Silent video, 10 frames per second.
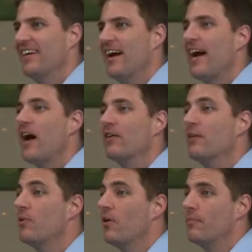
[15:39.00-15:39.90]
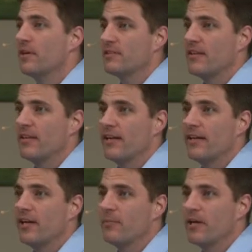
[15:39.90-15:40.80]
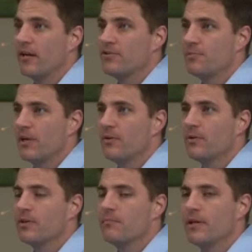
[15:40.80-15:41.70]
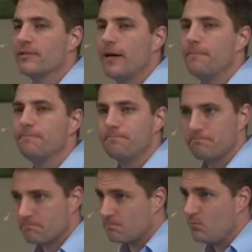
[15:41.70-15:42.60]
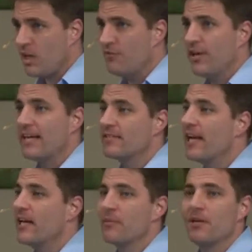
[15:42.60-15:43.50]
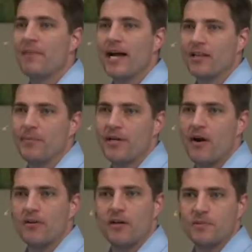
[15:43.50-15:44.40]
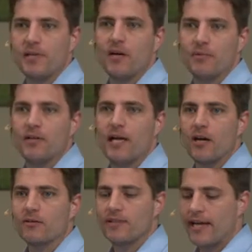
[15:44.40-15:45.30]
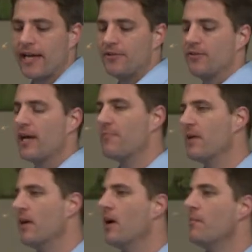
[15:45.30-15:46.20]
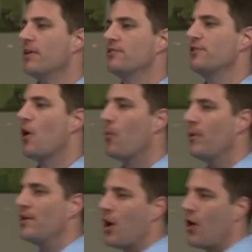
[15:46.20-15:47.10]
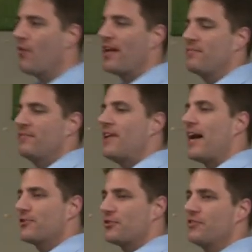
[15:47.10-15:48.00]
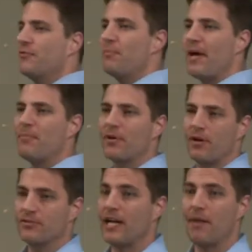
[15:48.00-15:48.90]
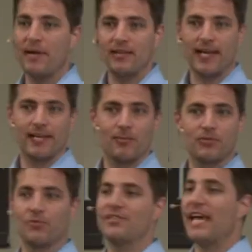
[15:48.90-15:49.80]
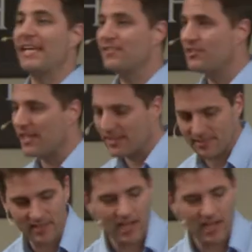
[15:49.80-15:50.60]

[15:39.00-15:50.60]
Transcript: Hey, I'll keep going because I think they can hear me. I'll let you play with it. But if you guys can't hear me in the back, let me know. I'll speak up a little louder because I can't do that. But so we know that dinosaurs live with man because God made land animals on day six.